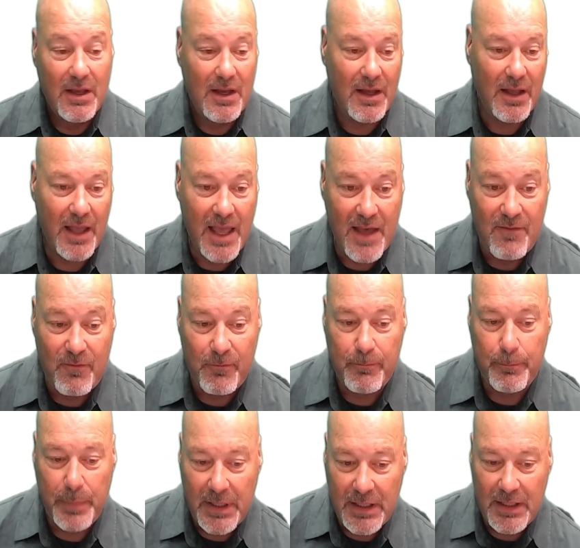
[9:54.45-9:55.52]

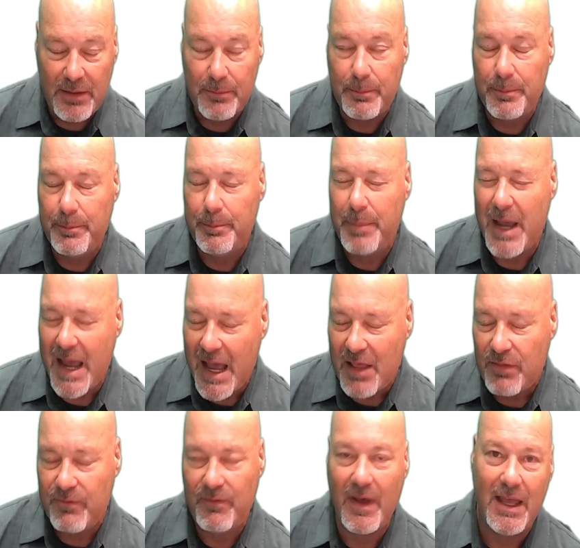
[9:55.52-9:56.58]
FP
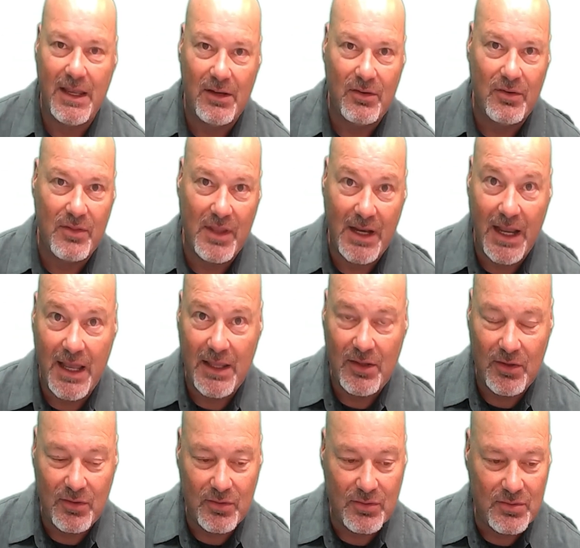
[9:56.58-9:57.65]
Pathfinder that I
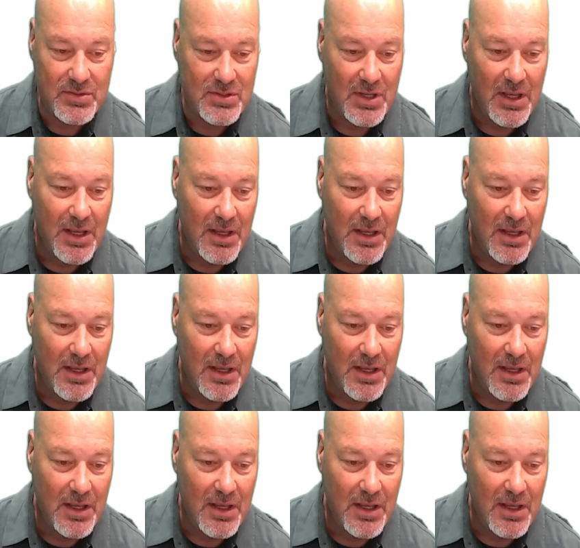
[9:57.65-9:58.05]
use,